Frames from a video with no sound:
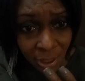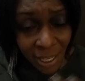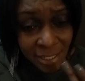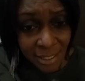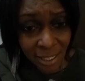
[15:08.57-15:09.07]

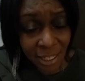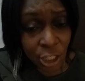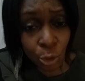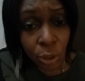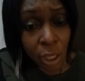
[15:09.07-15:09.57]
That's it.
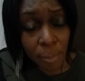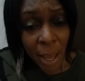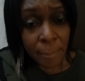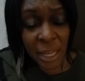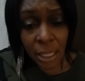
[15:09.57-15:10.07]
And you can come
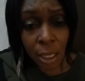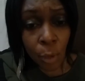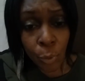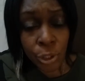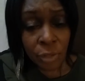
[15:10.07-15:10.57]
out making
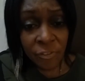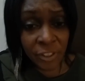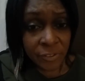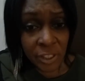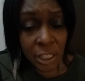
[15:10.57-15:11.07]
upwards of
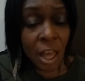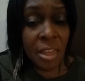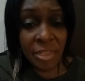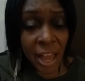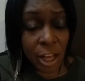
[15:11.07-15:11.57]
$50,000
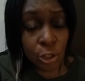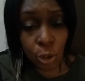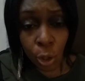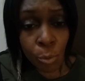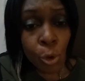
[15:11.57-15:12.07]

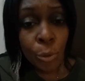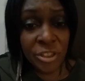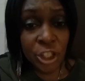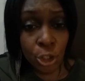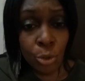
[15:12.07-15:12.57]
or more
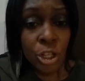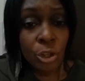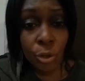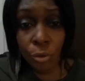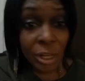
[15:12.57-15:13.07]
with a
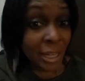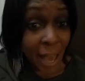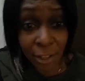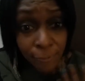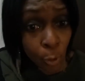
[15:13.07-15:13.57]
2-year degree.
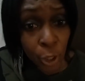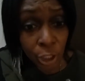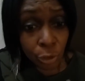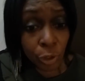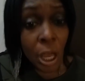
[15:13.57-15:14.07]
Not a
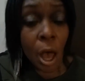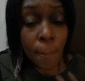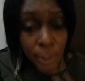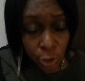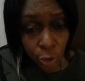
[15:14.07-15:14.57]
4-year degree,
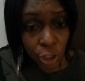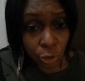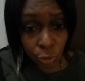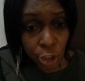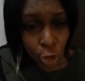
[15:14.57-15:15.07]
but a 2-year
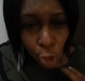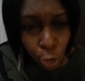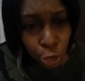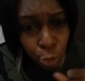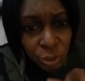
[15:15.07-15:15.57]
degree. So
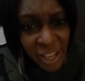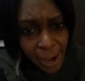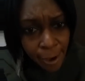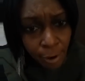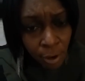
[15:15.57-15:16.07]
don't you
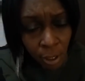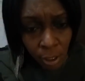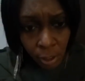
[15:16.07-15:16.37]
dare